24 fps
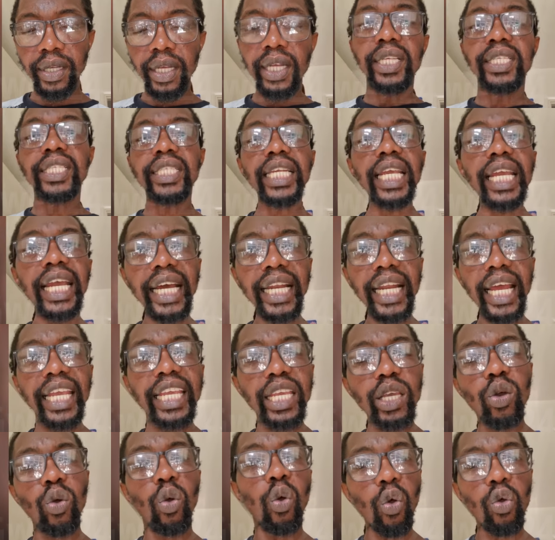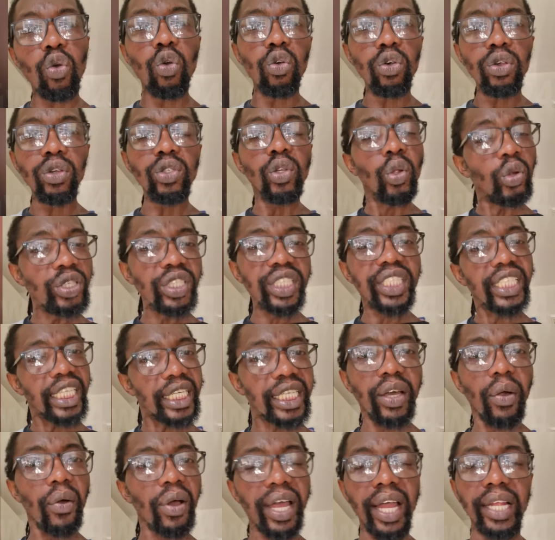Don't
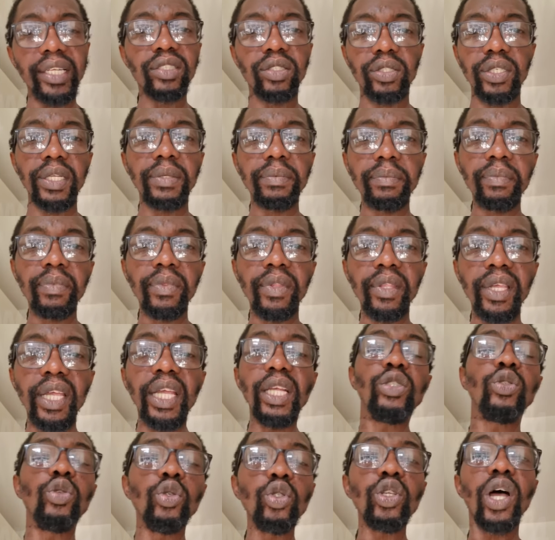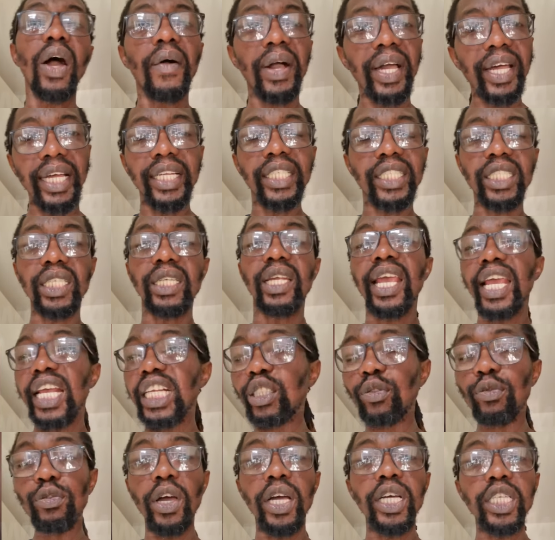sink our country. It suits our country.
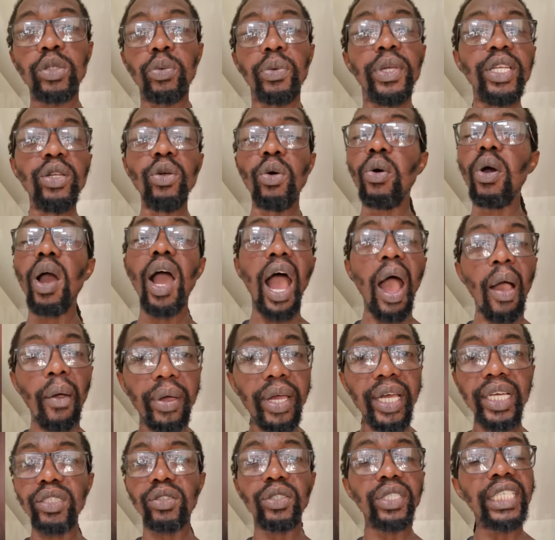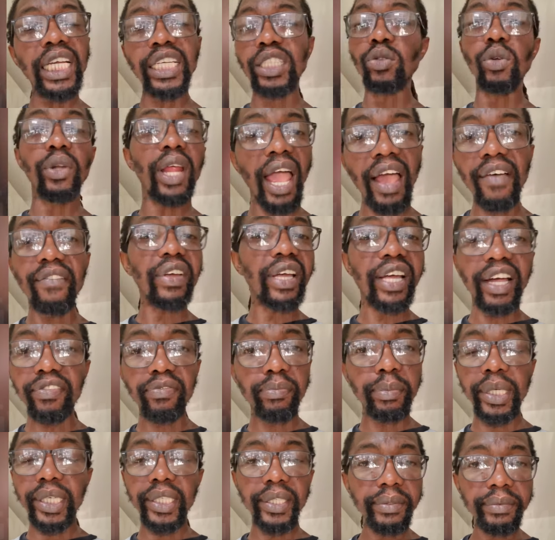As far as we know, our country does not have a
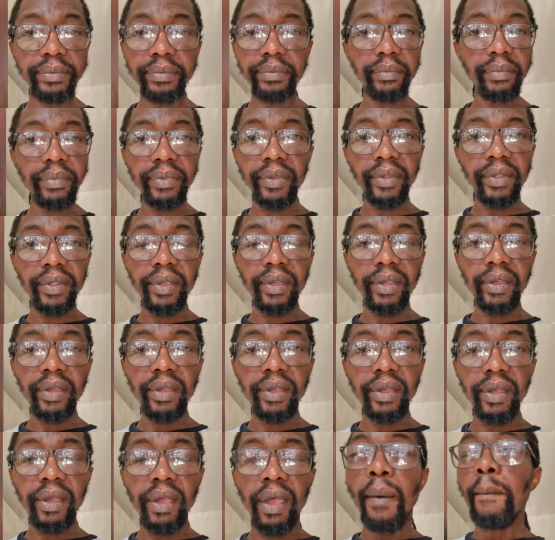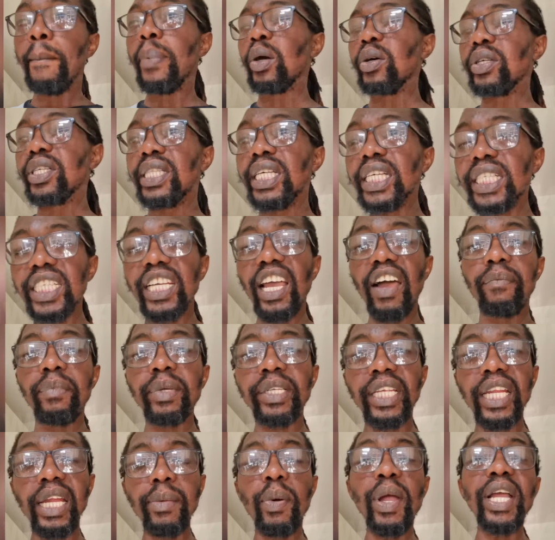government. Because this
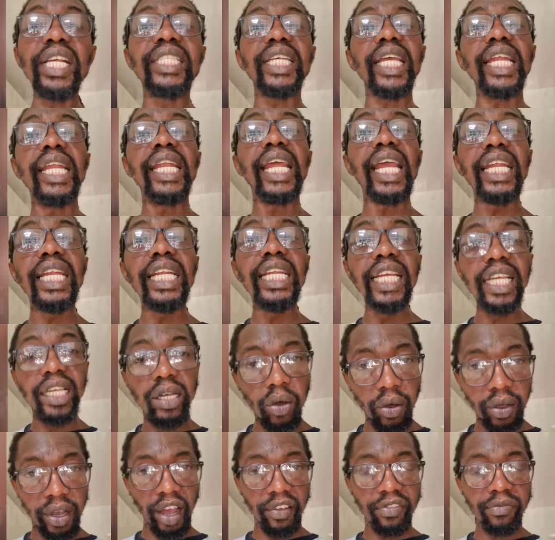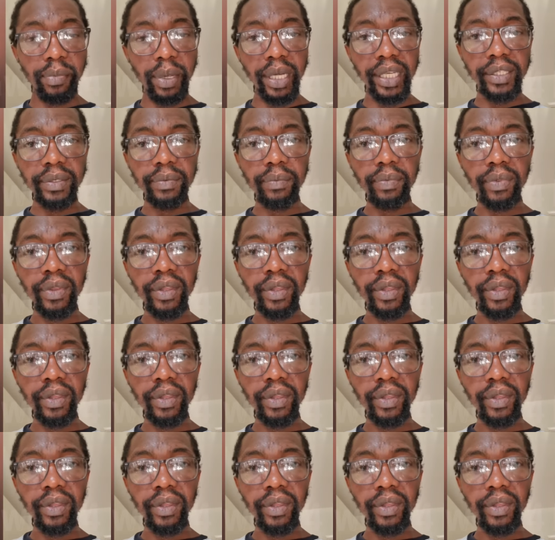government, it's an illegal government.